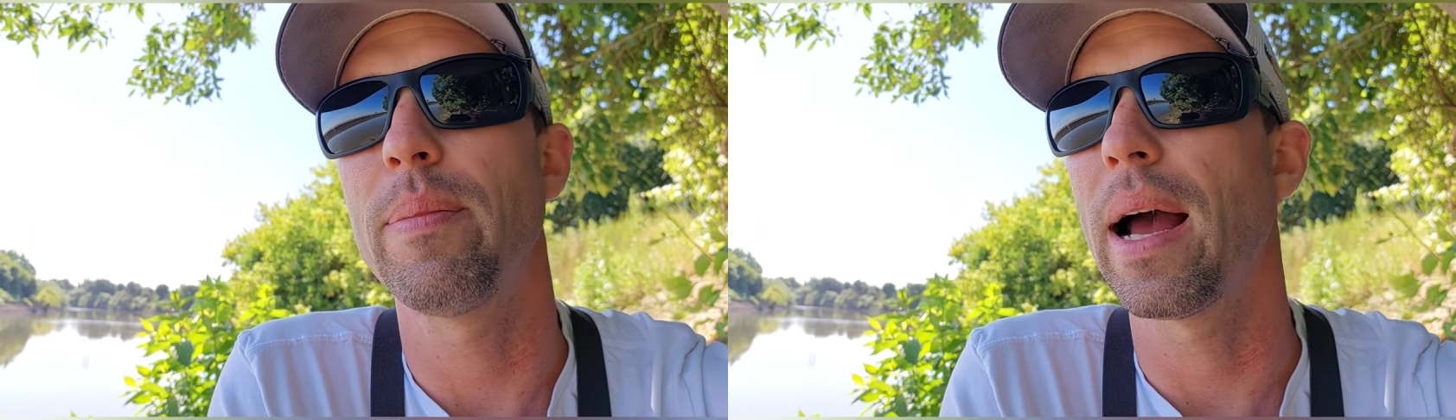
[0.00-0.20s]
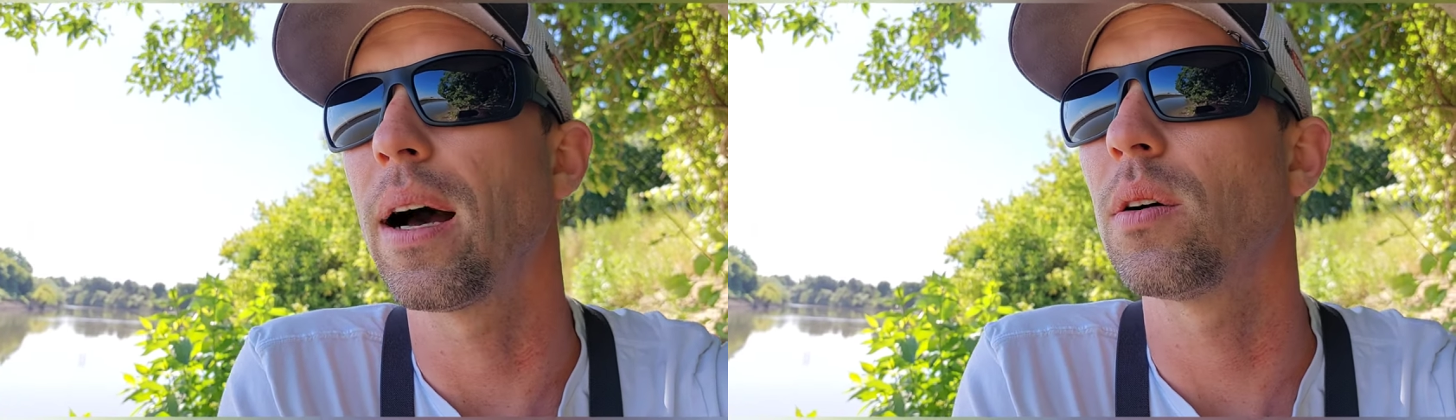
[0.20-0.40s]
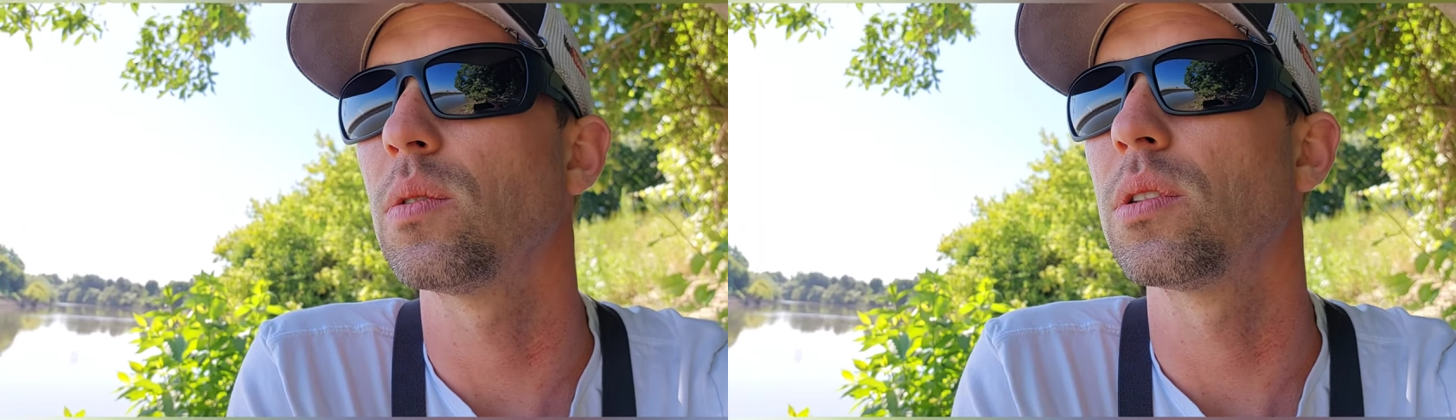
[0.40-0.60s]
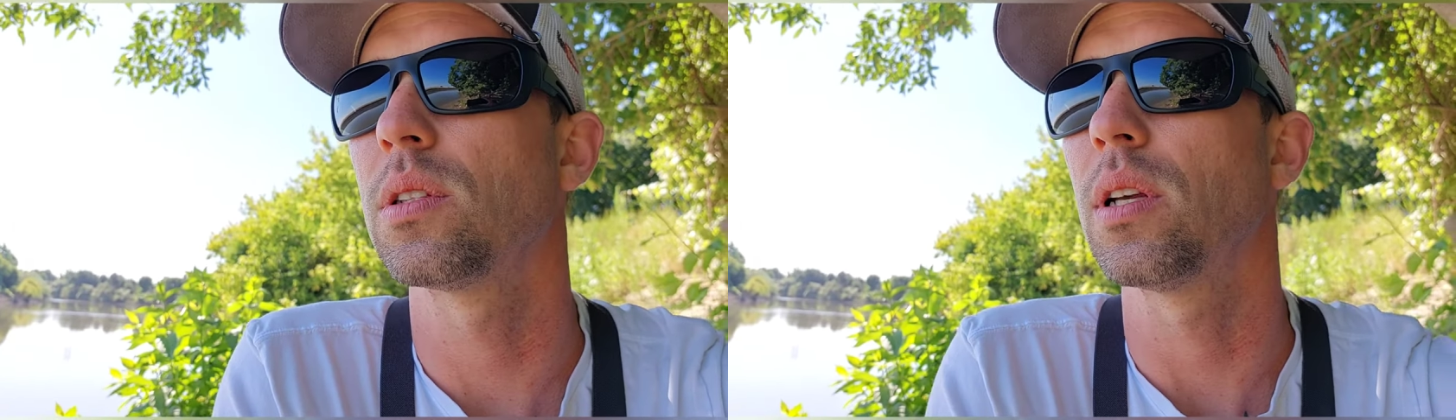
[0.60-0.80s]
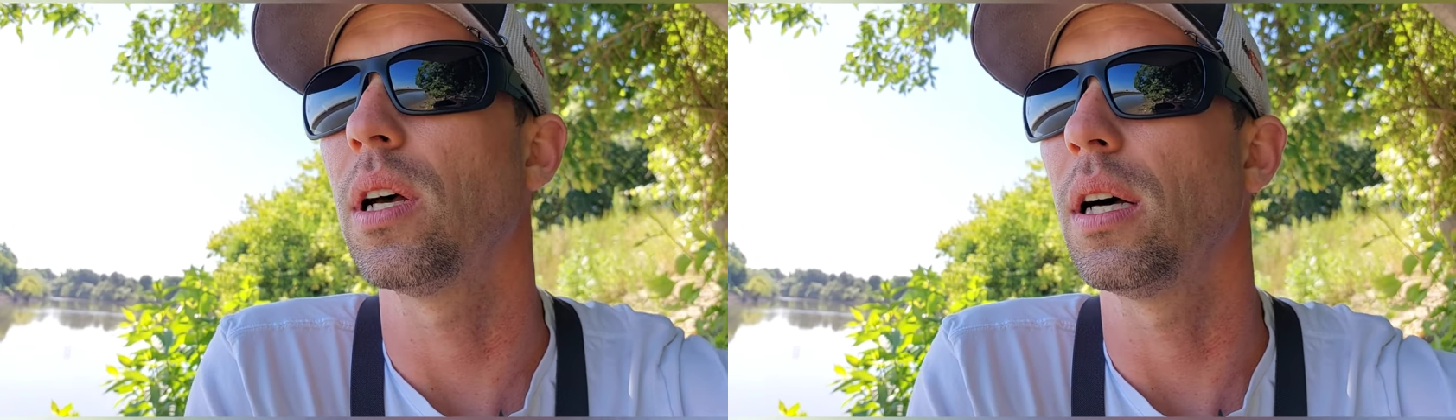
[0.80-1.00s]
pounds
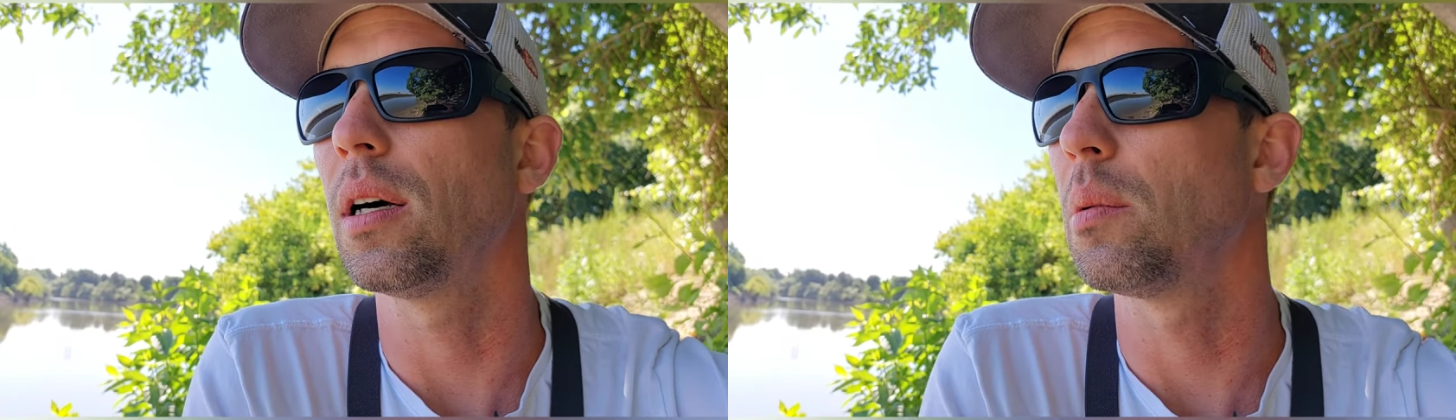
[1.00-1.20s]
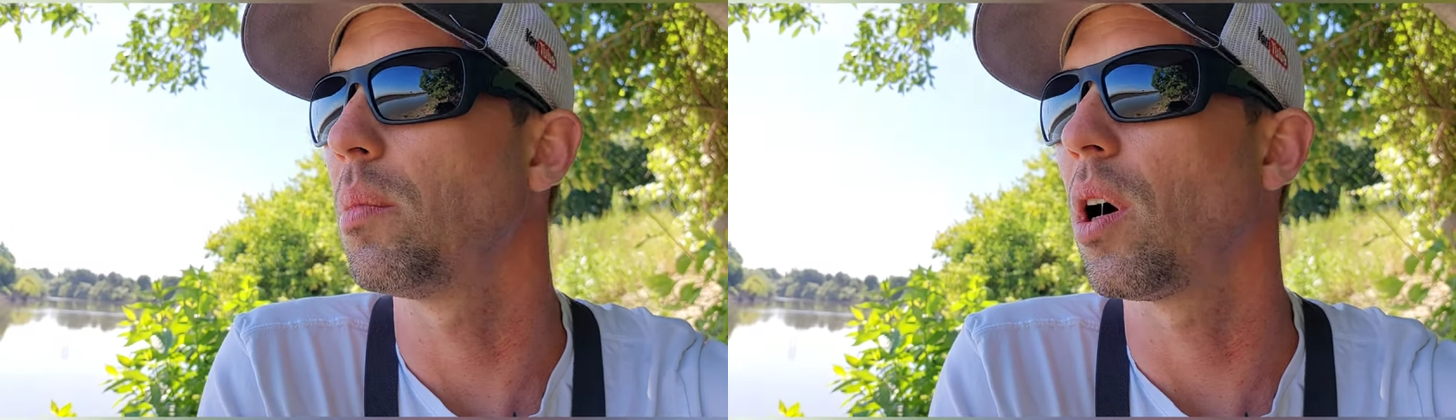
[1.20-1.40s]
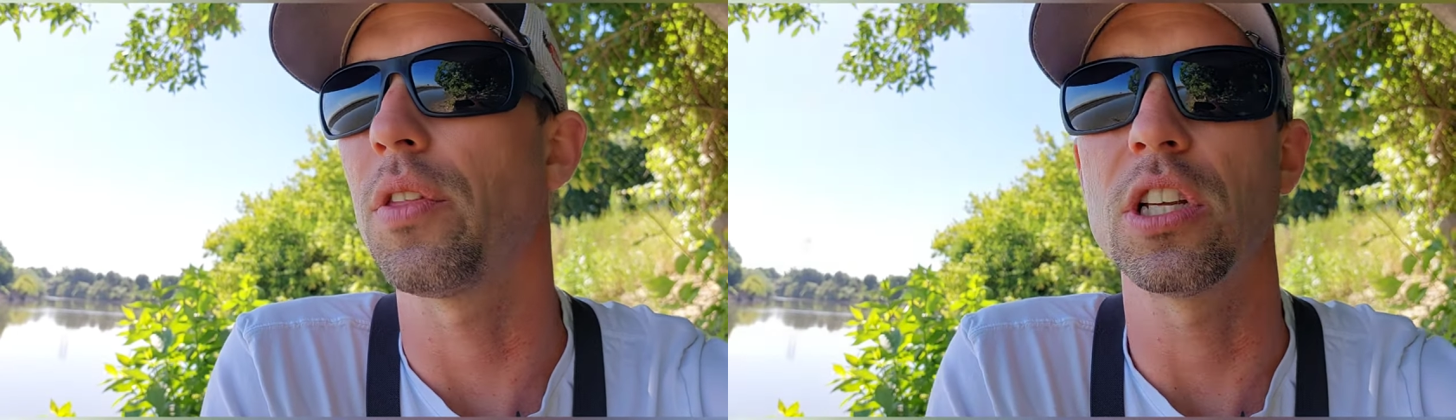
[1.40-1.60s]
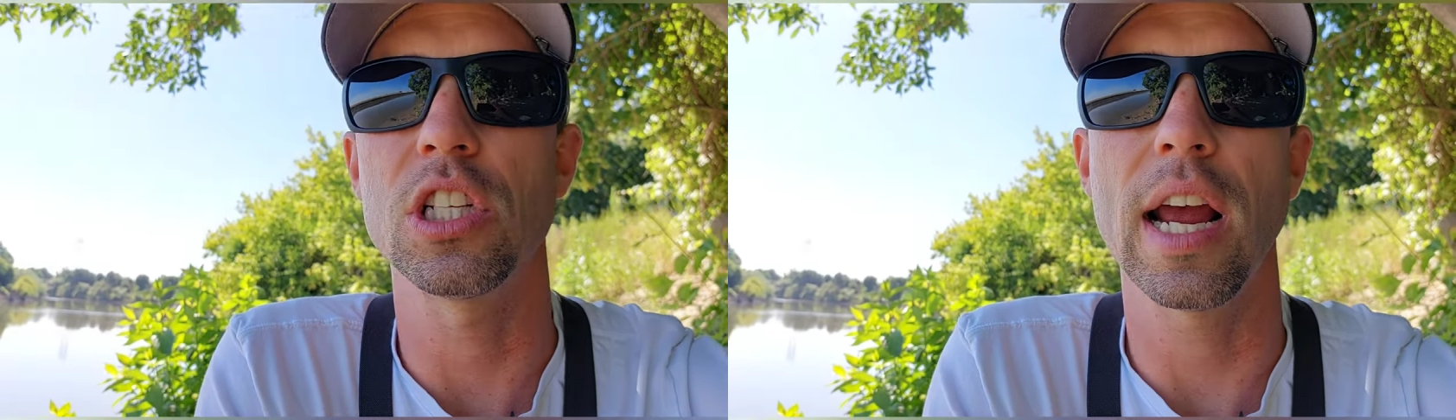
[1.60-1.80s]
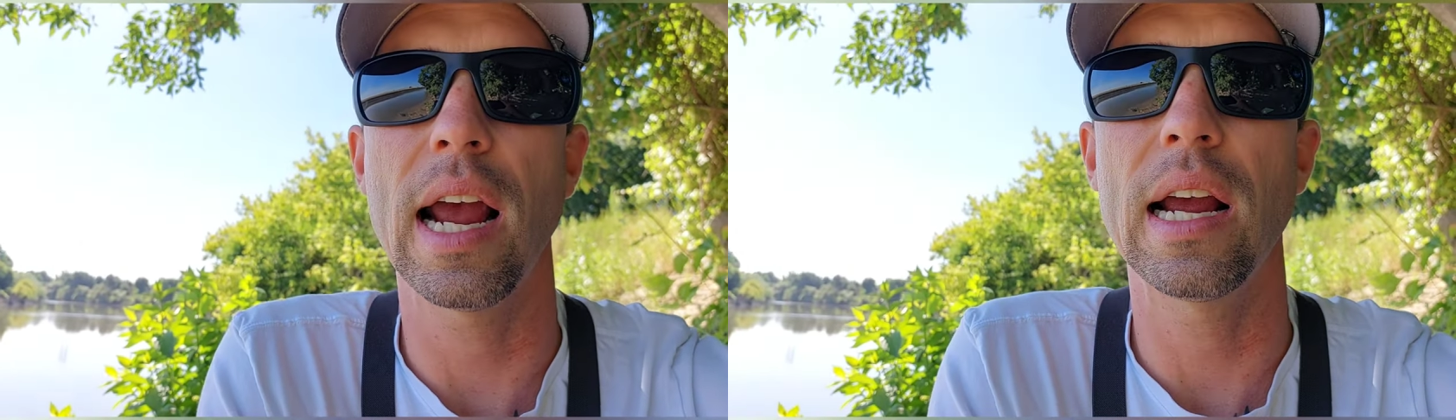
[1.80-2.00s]
um, on the
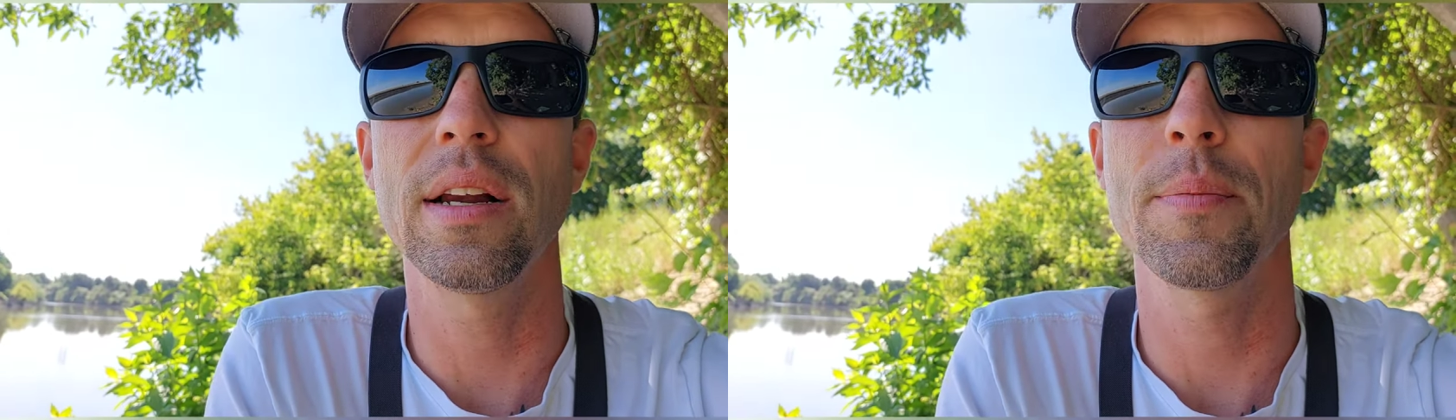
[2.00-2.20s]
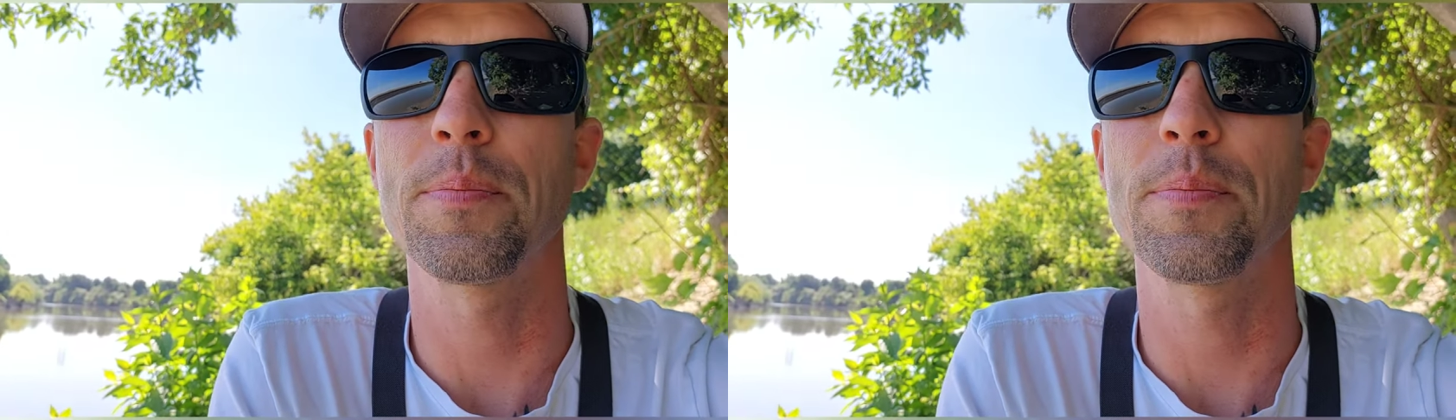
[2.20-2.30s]
shad